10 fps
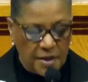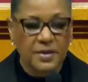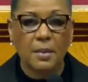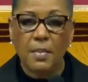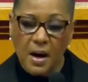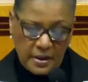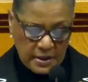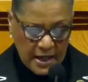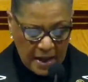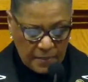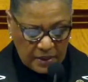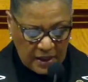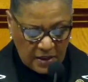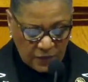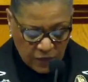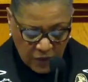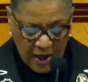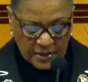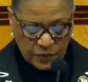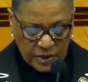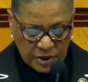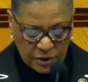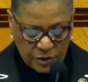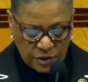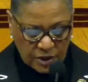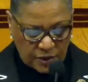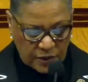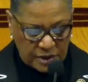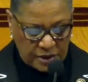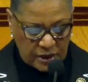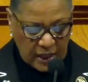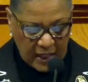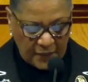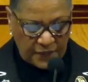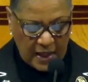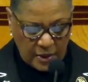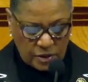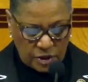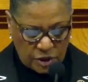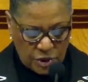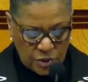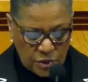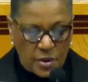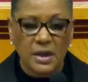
The modern day believer has reduced the Christian life down to two